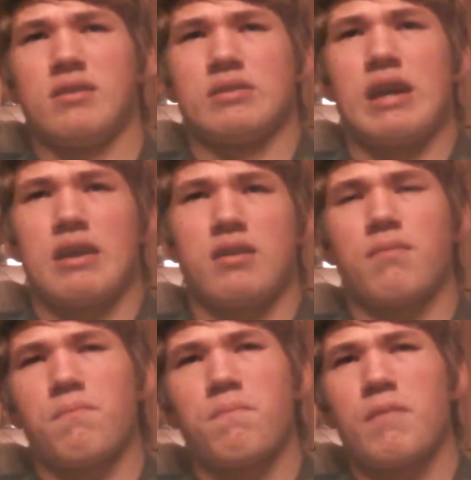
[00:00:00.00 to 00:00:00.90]
like
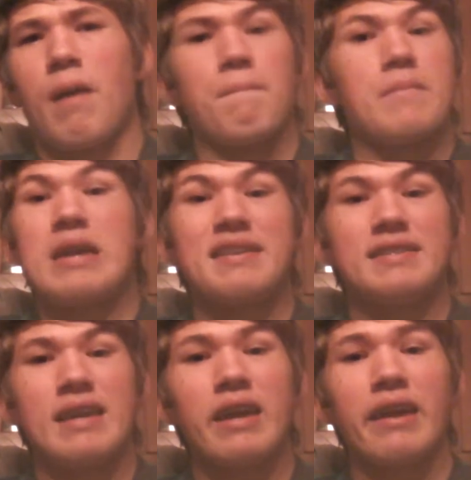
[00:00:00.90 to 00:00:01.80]

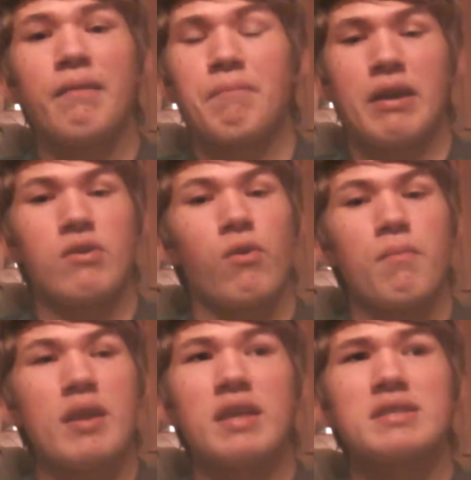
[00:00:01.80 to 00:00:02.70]
amazing by no
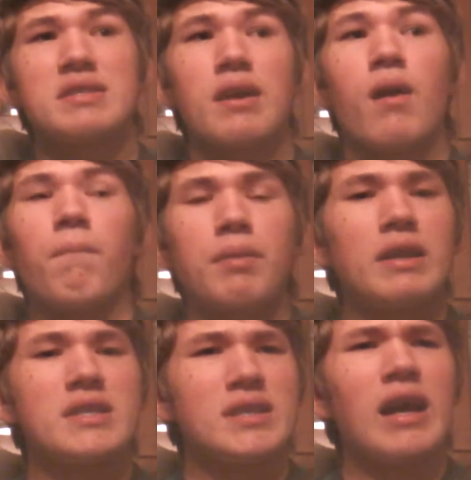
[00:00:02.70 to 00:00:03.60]
means, but
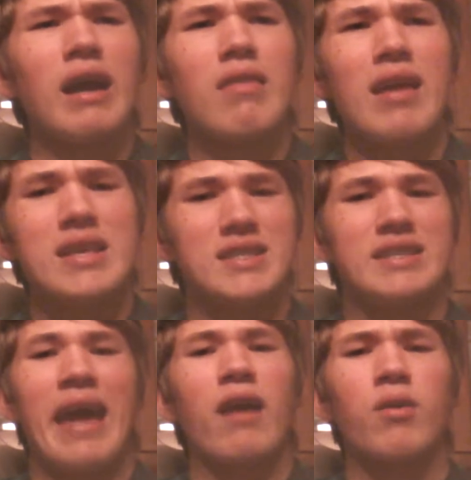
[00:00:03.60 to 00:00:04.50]
it's not as
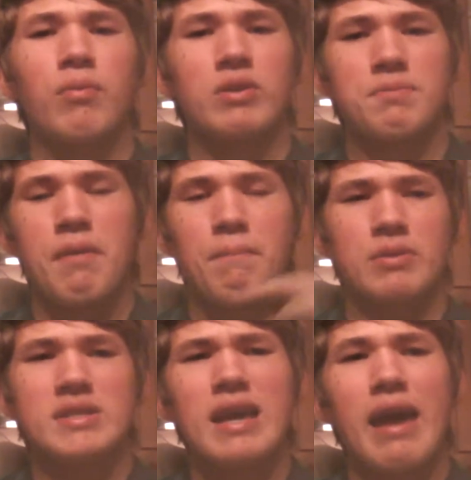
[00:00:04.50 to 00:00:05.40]
terrible as
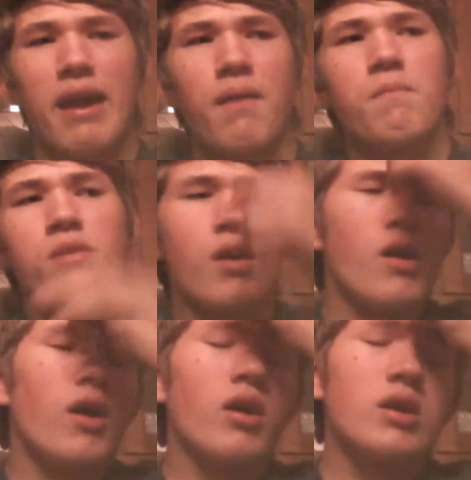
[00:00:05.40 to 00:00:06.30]
people say.
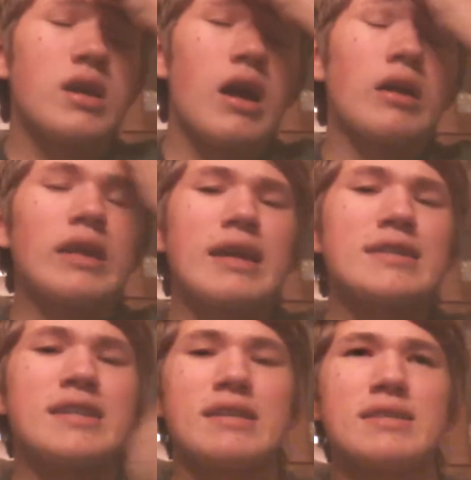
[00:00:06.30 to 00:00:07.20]
Like
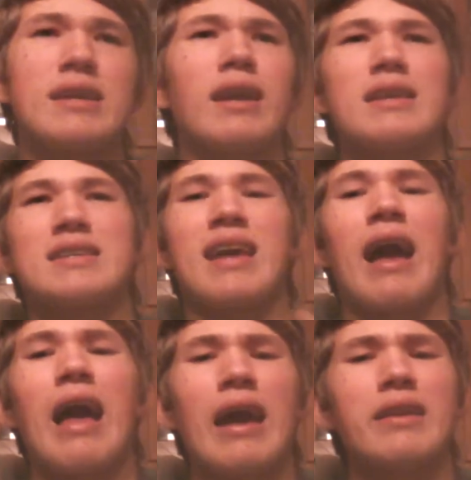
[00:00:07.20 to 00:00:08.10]
I said, Sonic is
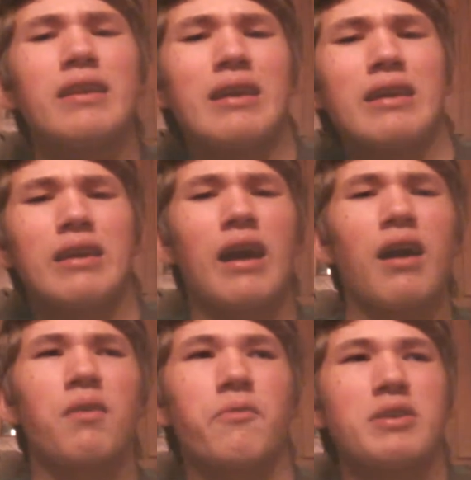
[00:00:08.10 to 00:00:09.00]
kind of
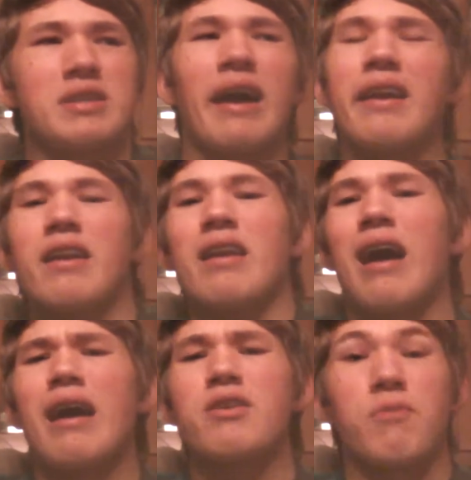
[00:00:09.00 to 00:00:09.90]
on rails, kind of
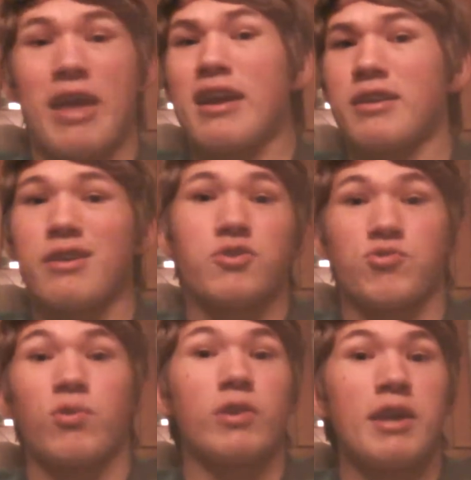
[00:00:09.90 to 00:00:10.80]
not. You can
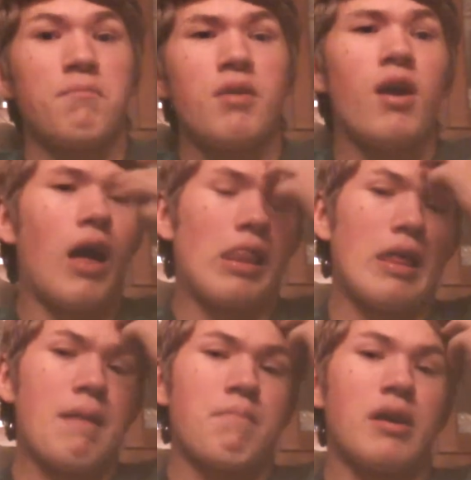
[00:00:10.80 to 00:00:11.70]
control him a
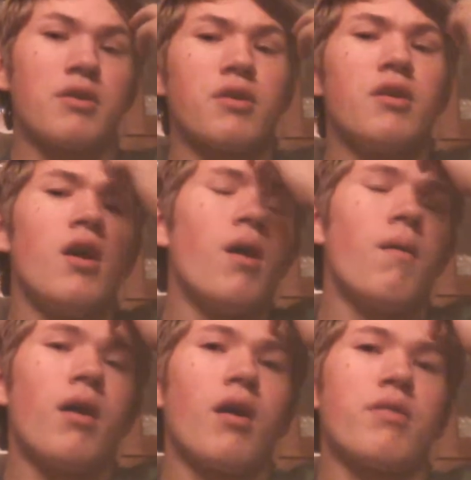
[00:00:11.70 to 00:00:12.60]
lot better
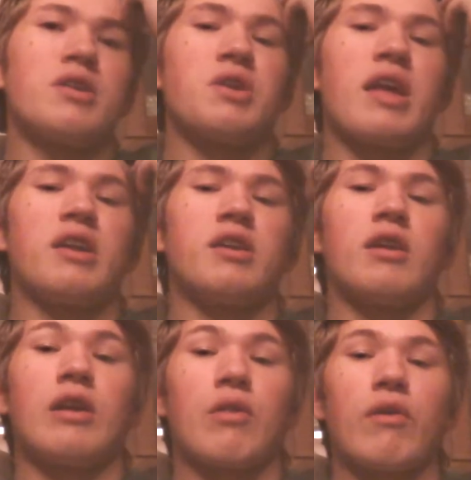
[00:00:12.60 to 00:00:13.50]
than you can in
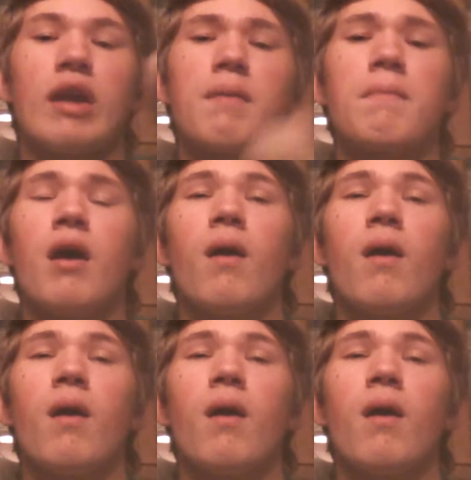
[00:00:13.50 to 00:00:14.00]
another game.